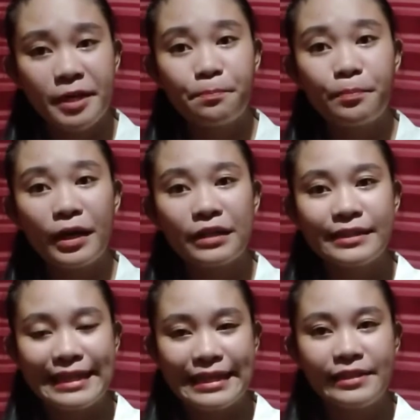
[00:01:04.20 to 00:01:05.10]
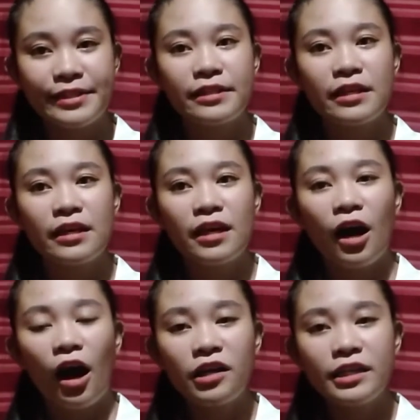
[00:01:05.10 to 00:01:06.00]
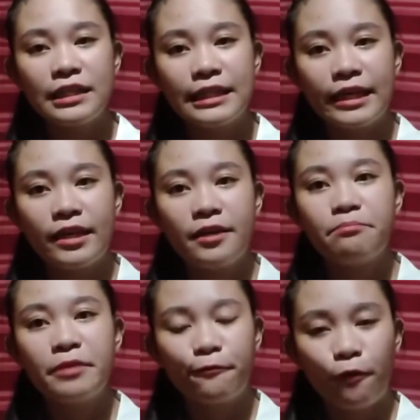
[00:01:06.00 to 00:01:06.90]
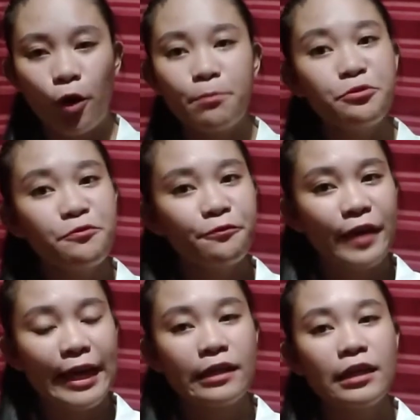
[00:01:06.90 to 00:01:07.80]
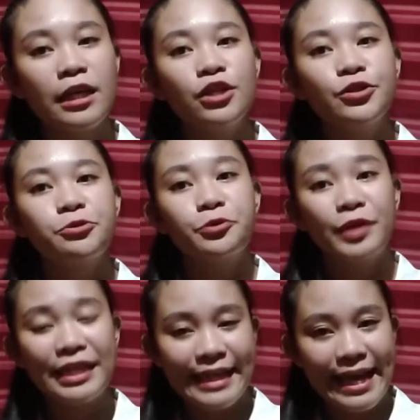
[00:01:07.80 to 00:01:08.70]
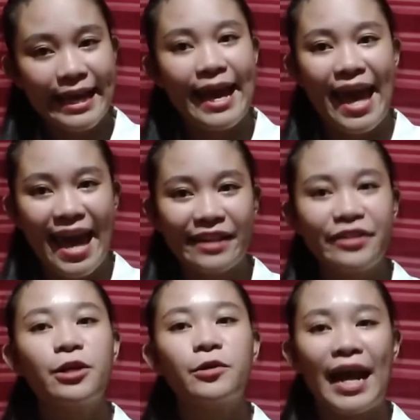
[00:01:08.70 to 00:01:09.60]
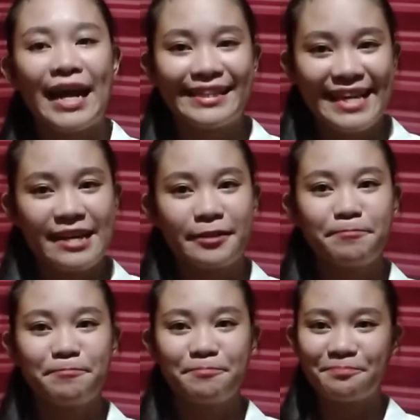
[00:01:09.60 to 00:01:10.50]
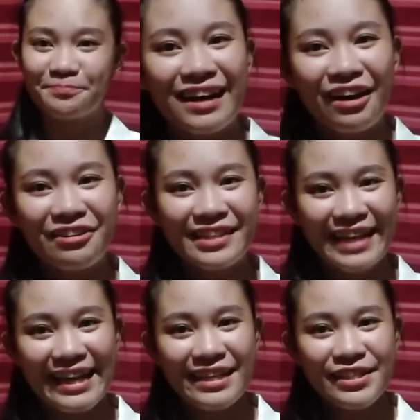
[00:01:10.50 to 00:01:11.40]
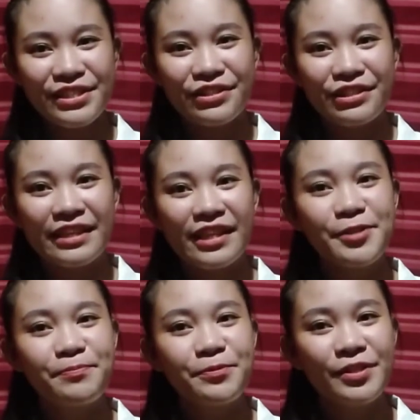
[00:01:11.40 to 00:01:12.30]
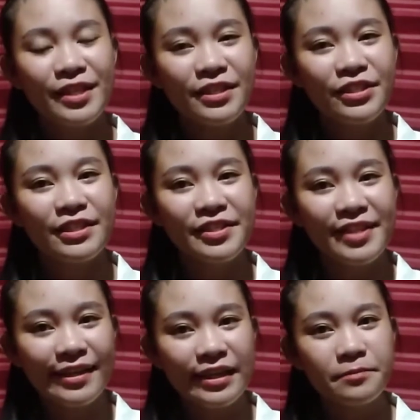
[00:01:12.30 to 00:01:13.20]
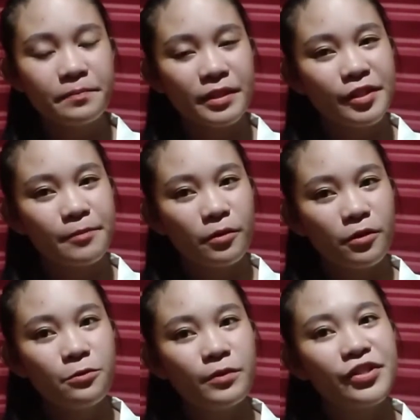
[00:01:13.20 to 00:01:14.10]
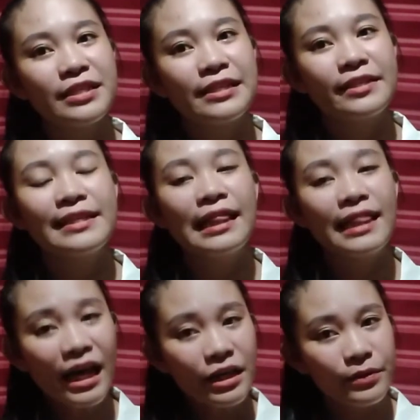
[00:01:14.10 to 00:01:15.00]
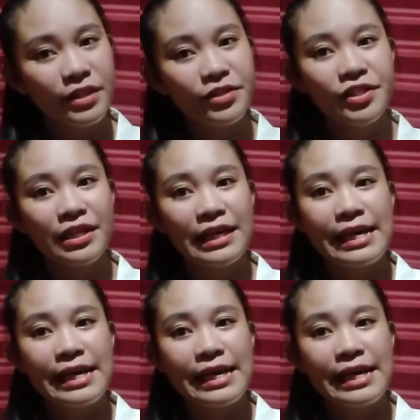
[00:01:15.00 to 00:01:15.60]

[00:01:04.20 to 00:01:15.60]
be practiced orally before moving to reading and writing. Okay, so let us proceed to the second principle, which is language